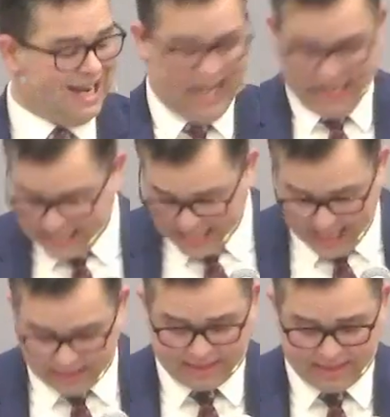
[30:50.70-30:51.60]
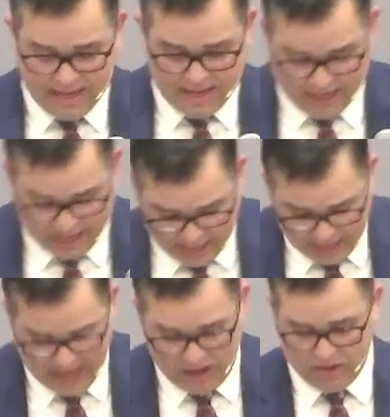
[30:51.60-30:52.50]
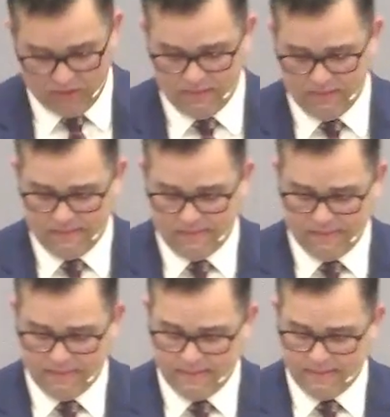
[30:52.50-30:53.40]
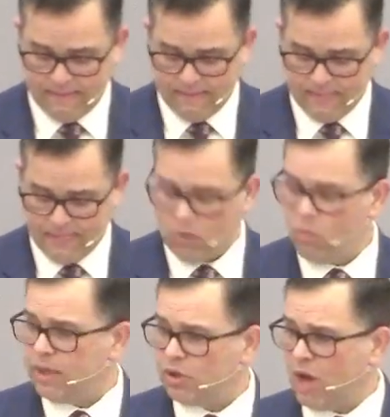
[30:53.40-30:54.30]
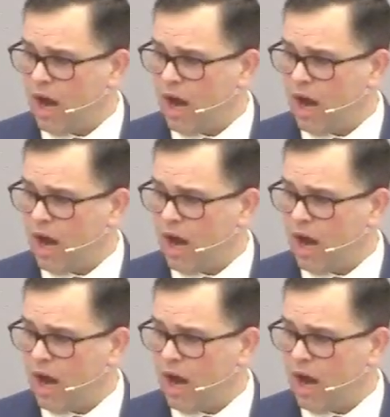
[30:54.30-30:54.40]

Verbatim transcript: and death and, and hell. But uh, we do not